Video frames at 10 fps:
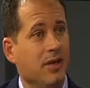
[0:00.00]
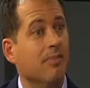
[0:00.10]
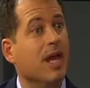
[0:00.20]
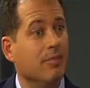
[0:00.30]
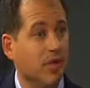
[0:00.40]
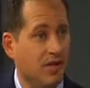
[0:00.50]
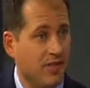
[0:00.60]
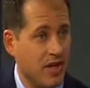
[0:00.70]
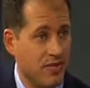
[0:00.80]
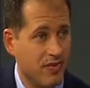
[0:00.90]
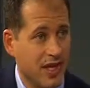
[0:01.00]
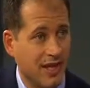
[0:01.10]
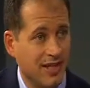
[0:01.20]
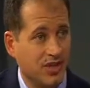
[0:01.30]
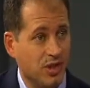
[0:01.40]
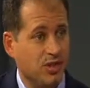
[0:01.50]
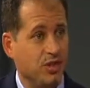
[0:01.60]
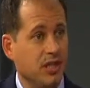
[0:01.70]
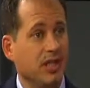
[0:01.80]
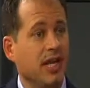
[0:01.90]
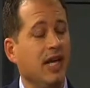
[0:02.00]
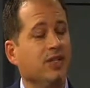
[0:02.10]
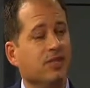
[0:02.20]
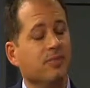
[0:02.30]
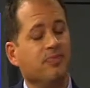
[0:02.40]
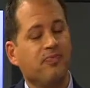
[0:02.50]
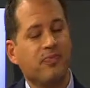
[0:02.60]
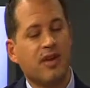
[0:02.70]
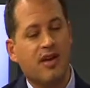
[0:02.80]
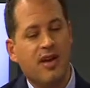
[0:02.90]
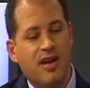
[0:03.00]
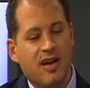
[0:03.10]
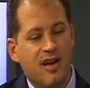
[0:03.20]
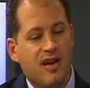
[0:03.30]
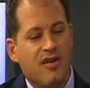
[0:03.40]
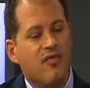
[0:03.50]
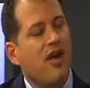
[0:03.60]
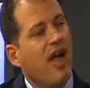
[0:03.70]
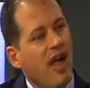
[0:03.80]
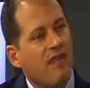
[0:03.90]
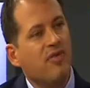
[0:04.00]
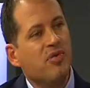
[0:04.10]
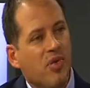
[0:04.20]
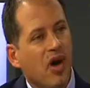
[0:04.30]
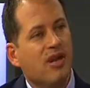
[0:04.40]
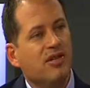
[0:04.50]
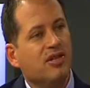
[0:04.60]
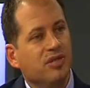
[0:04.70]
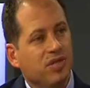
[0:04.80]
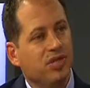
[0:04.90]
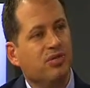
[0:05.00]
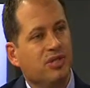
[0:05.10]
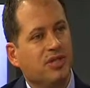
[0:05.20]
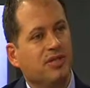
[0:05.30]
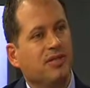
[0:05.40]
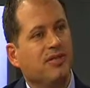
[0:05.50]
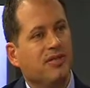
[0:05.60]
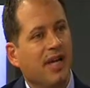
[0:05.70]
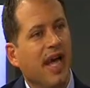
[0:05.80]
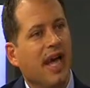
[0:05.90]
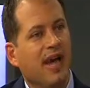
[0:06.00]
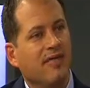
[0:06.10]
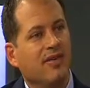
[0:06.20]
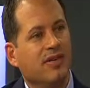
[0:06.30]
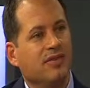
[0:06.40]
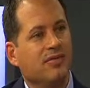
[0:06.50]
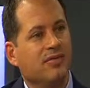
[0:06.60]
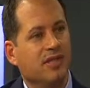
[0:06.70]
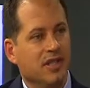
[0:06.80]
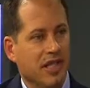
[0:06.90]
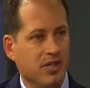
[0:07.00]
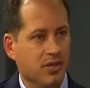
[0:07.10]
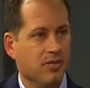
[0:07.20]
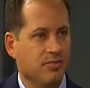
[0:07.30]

a minimally invasive technique such as the laser, everyone chooses to have the laser